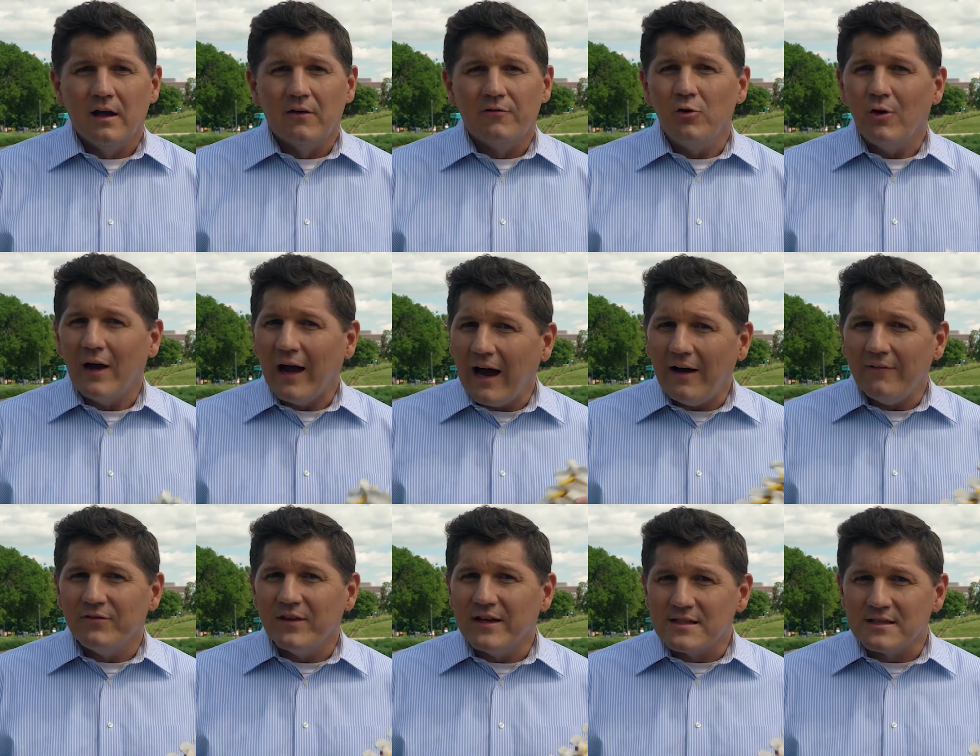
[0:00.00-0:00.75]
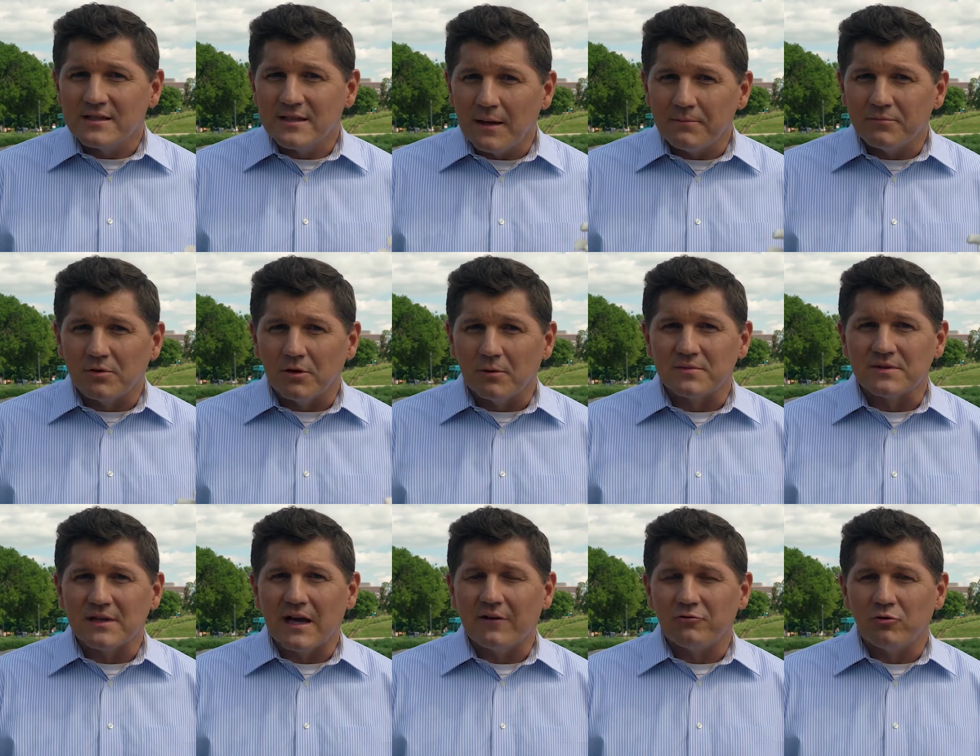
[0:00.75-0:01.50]
If you have these
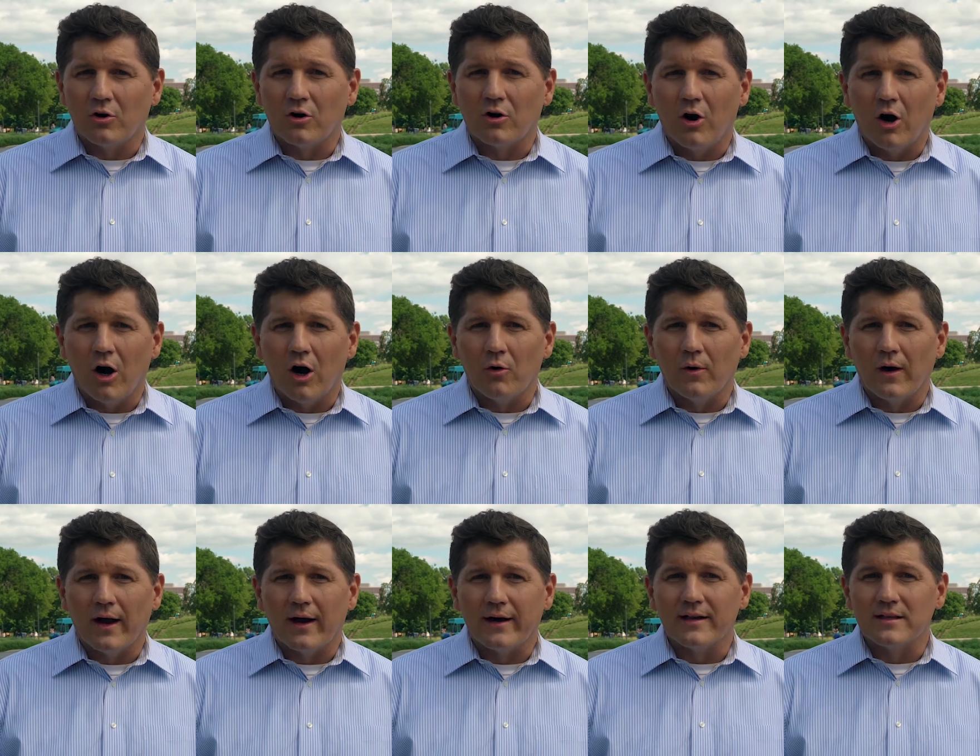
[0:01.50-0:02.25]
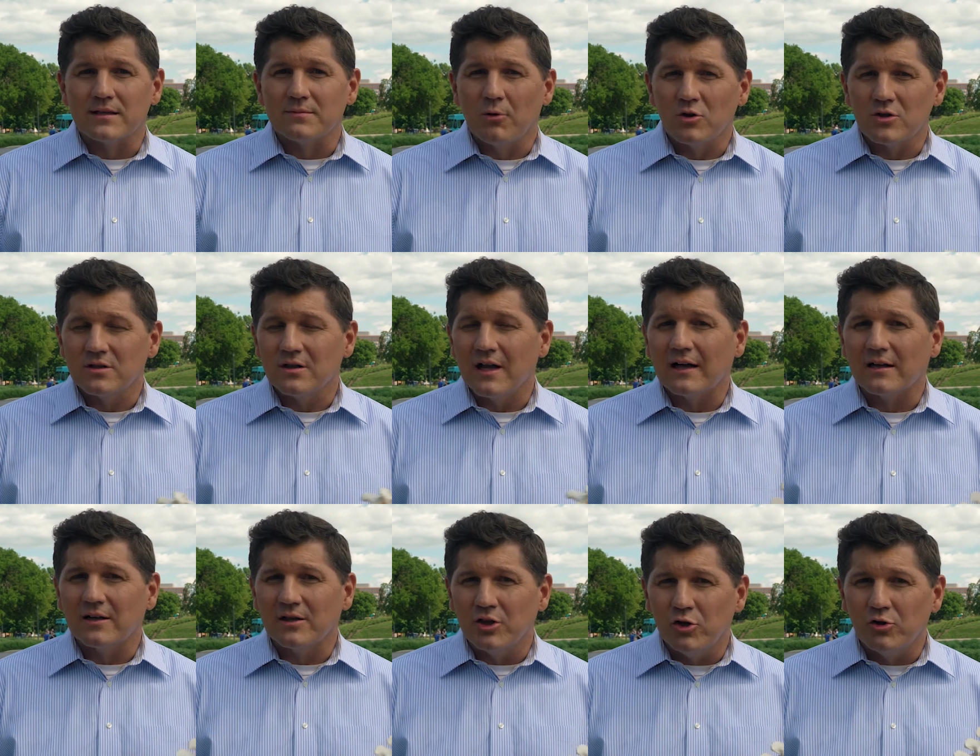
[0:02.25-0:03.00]
symptoms after a car wreck, it's most
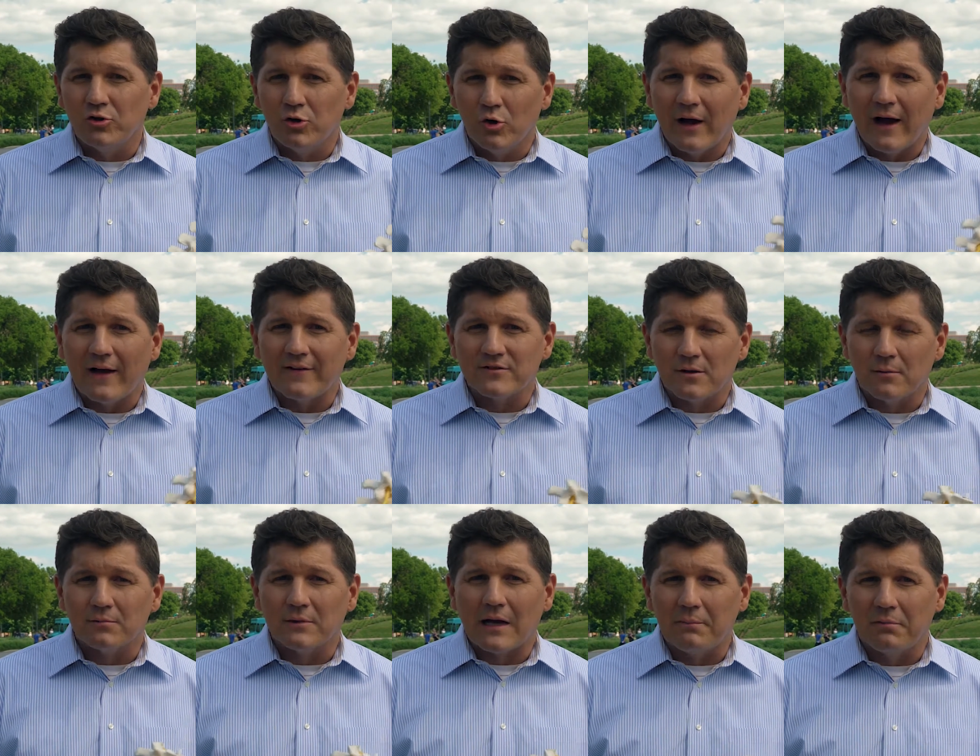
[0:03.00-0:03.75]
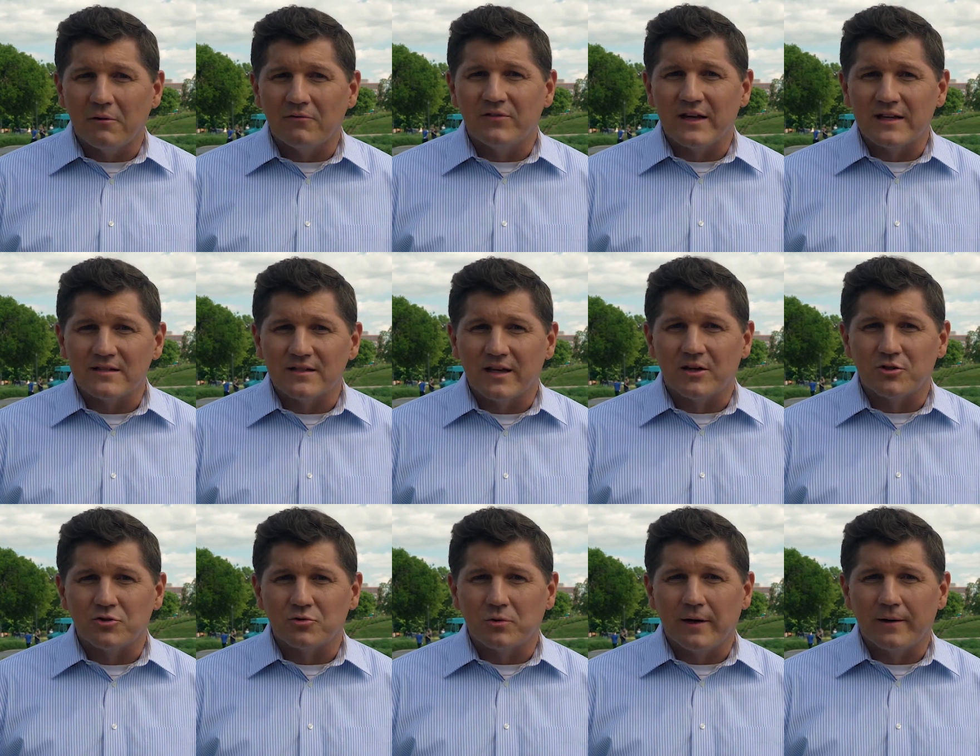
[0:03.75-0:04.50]
likely you do have some type of
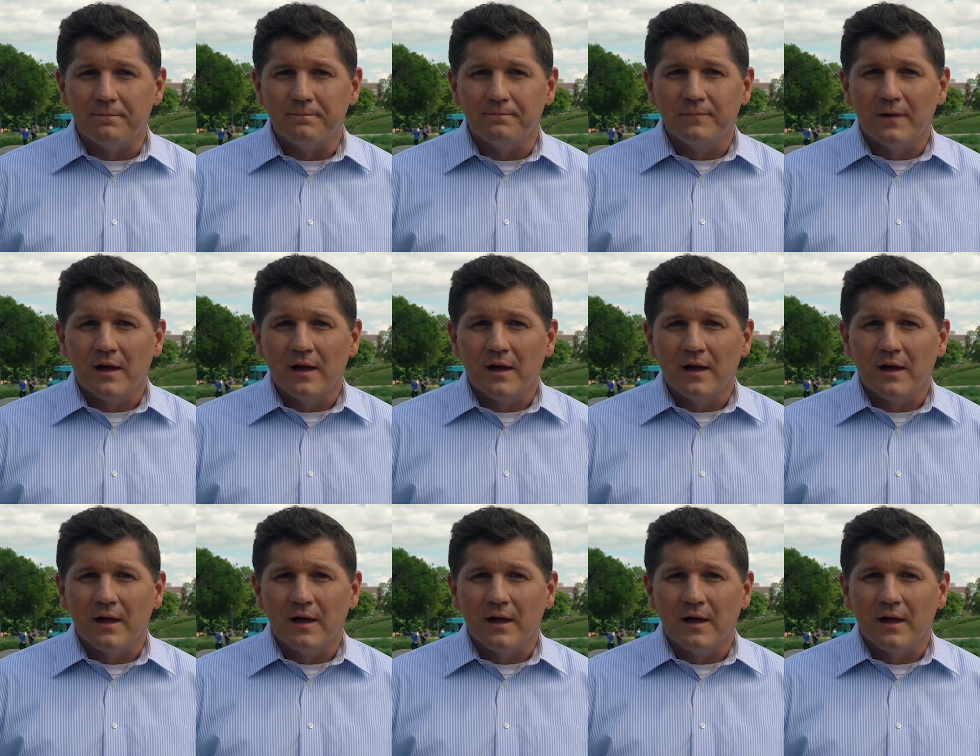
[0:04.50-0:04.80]
disc injury.